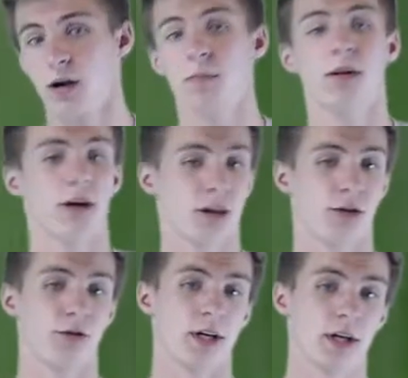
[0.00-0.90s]
plus
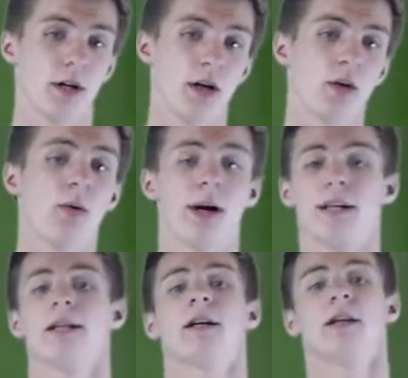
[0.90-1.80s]
3 quantity
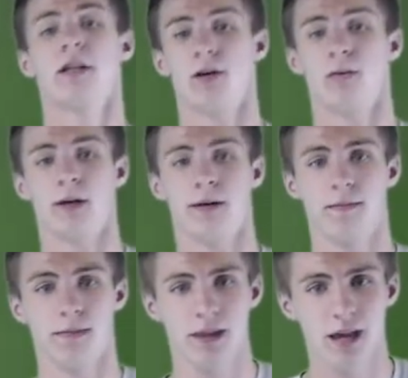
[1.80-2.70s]
cubed.
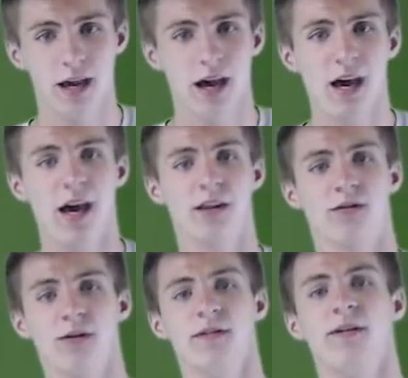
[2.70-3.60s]
And the
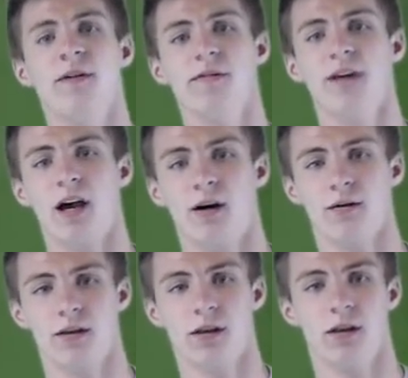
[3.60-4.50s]
derivative
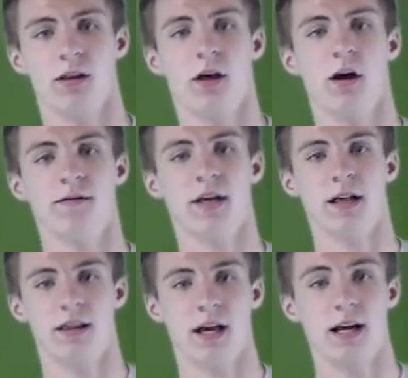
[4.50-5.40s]
of the
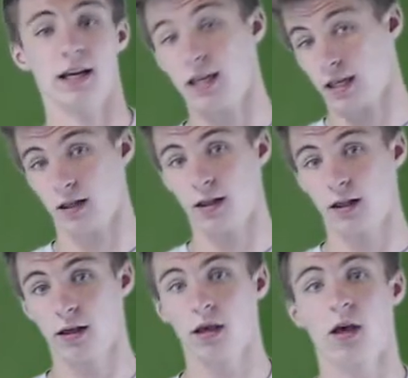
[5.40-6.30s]
inside is
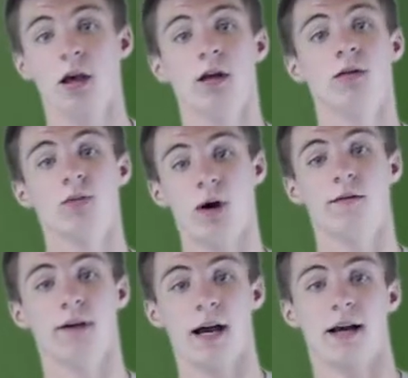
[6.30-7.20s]

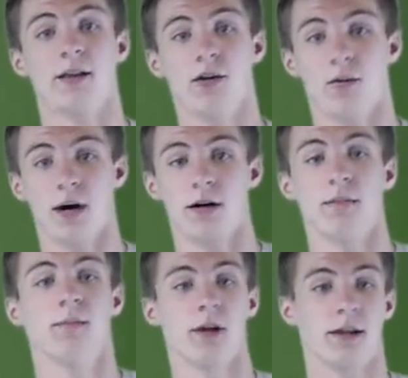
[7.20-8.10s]
12x squared
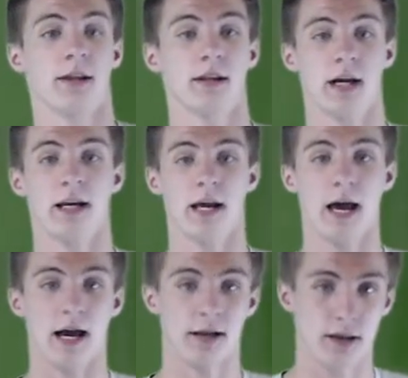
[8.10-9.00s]
plus
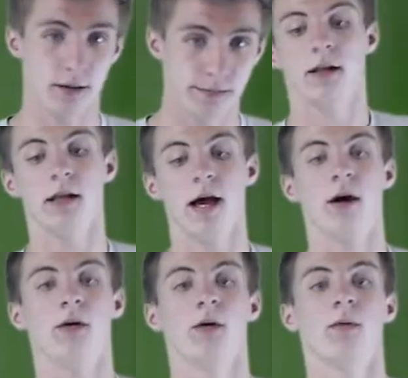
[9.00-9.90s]
10x. Now,
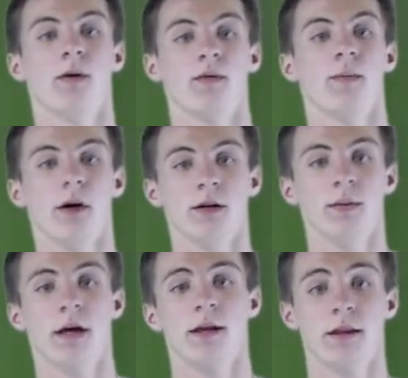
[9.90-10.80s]
once we
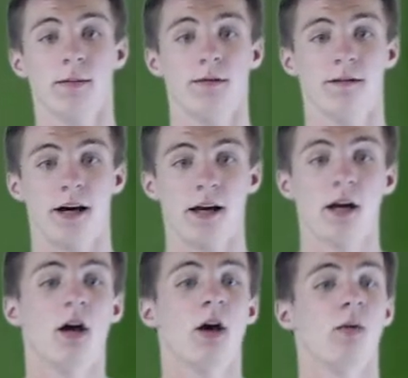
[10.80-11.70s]
multiply and simplify,
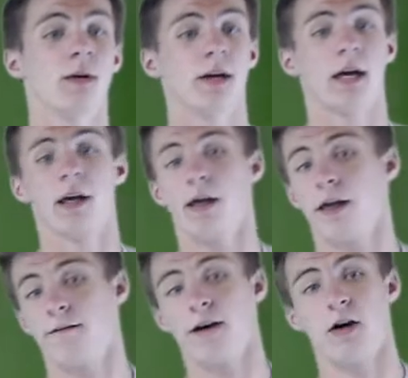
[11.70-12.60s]
we get
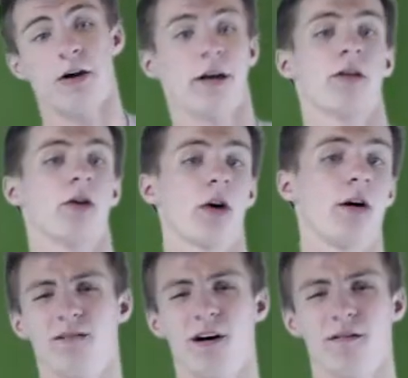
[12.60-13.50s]
a final answer
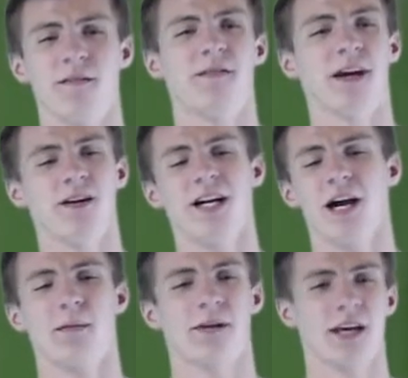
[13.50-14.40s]
of a very
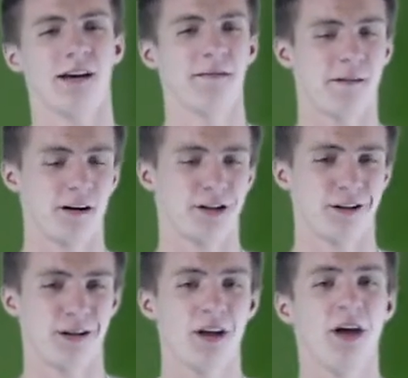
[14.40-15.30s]
complicated
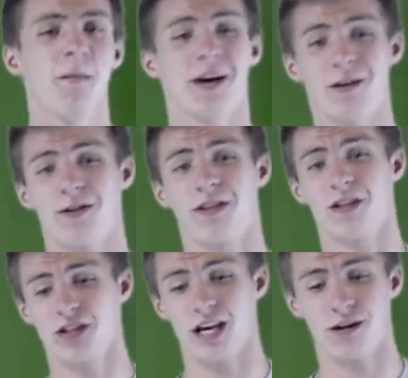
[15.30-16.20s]
function by using the
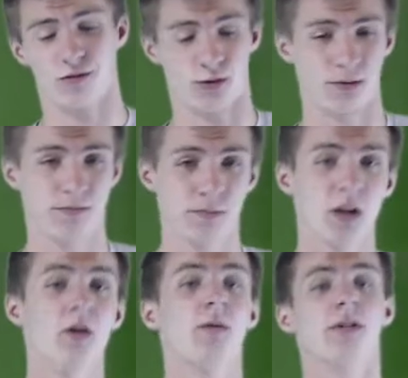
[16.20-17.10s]
chain rule.
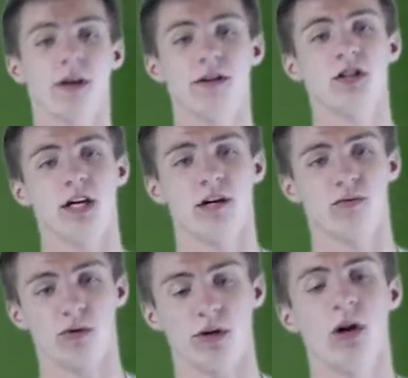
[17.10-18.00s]
Without the chain
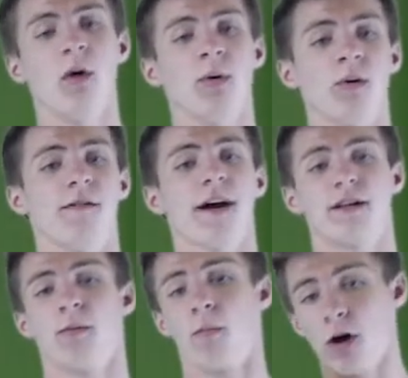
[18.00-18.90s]
rule, we would have had
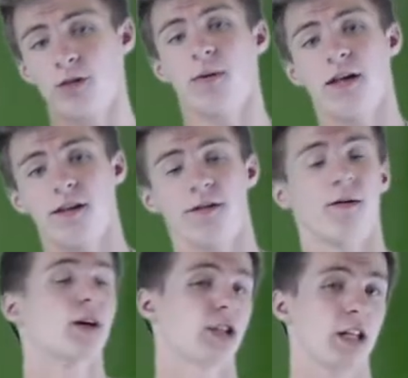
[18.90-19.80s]
to multiply this
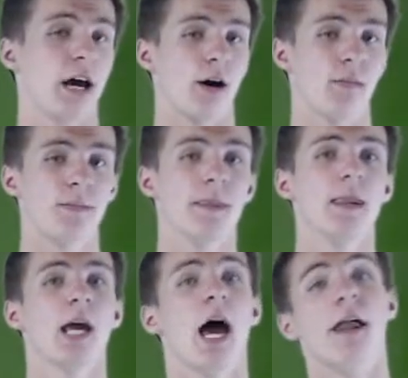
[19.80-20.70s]
function out
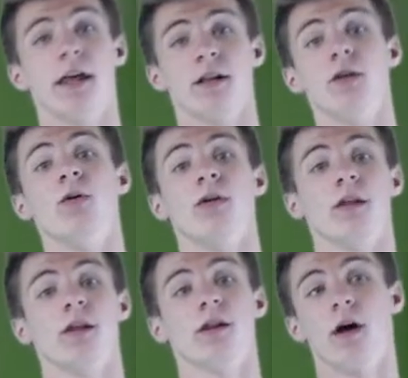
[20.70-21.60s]
and then use
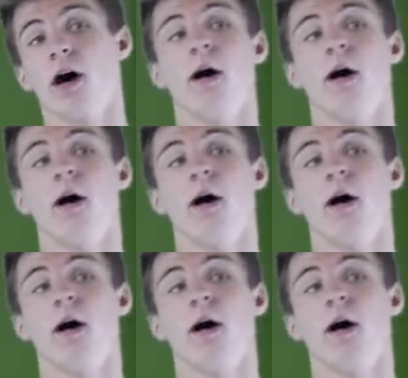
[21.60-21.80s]
the